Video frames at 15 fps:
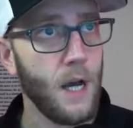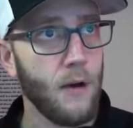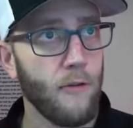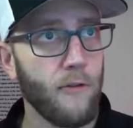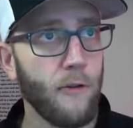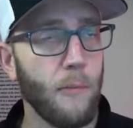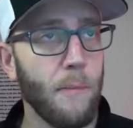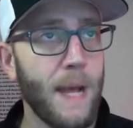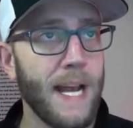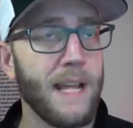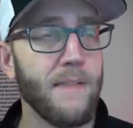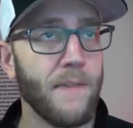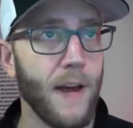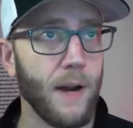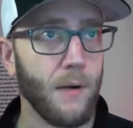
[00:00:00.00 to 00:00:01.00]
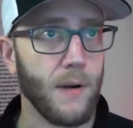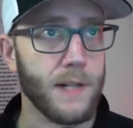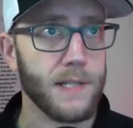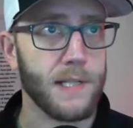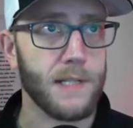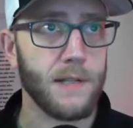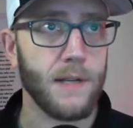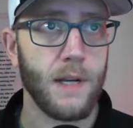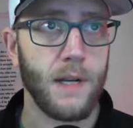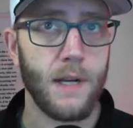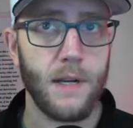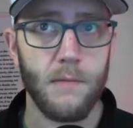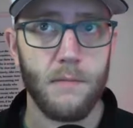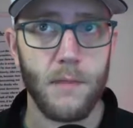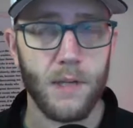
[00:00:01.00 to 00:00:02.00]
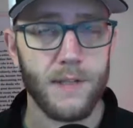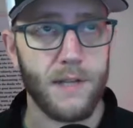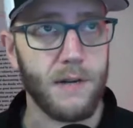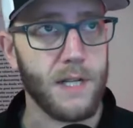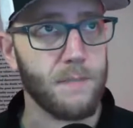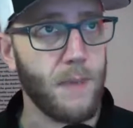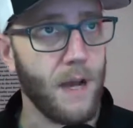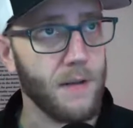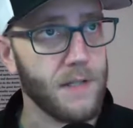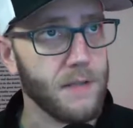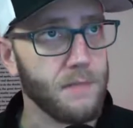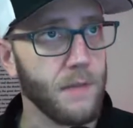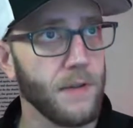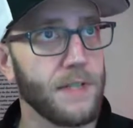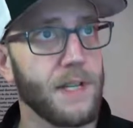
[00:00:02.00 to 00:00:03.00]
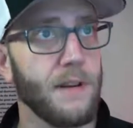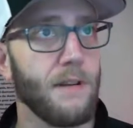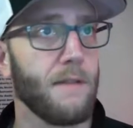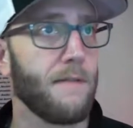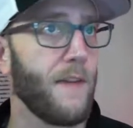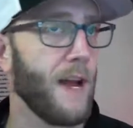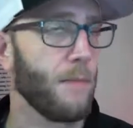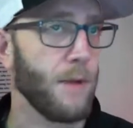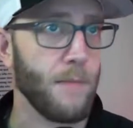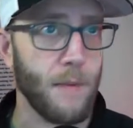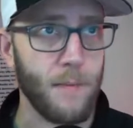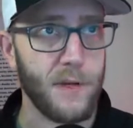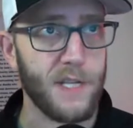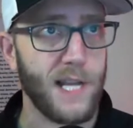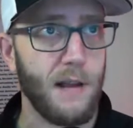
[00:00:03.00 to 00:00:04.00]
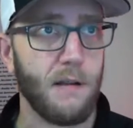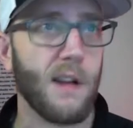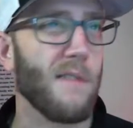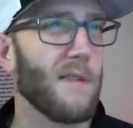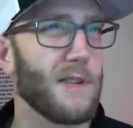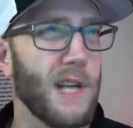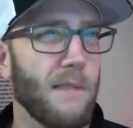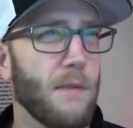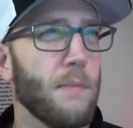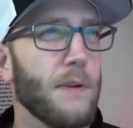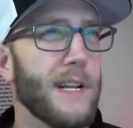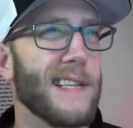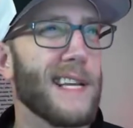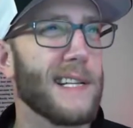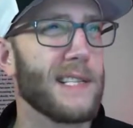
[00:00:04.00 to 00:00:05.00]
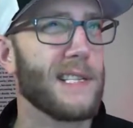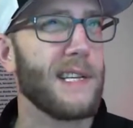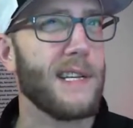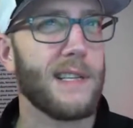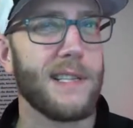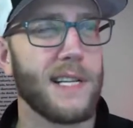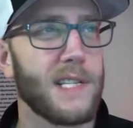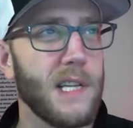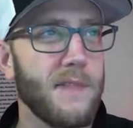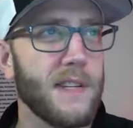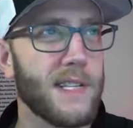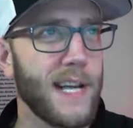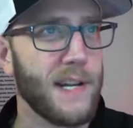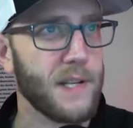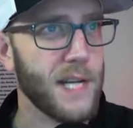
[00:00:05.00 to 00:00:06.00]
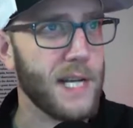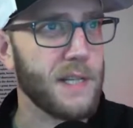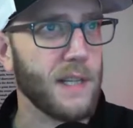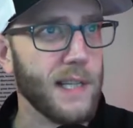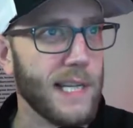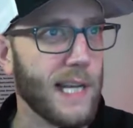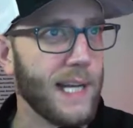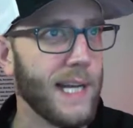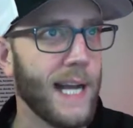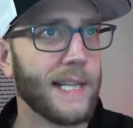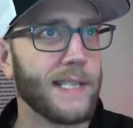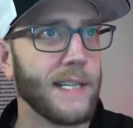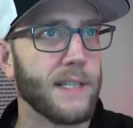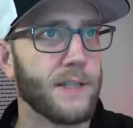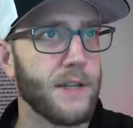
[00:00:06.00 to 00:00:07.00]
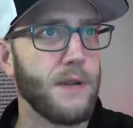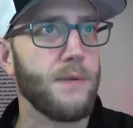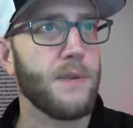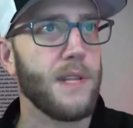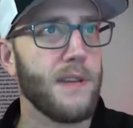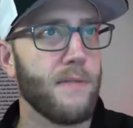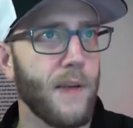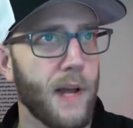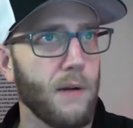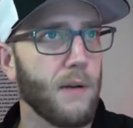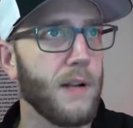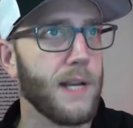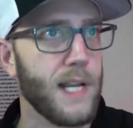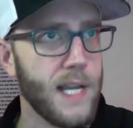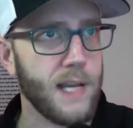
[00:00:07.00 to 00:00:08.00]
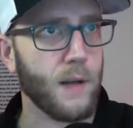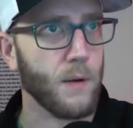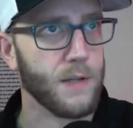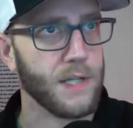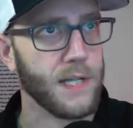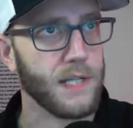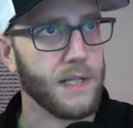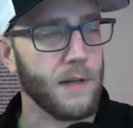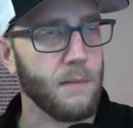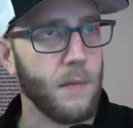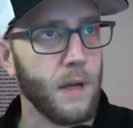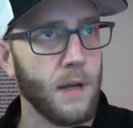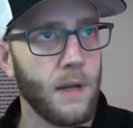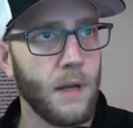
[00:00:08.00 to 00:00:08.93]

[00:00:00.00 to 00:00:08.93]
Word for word: for many veterans, military spouses, military family members, caregivers, everybody that's that's even tangentially connected to the veteran ecosystem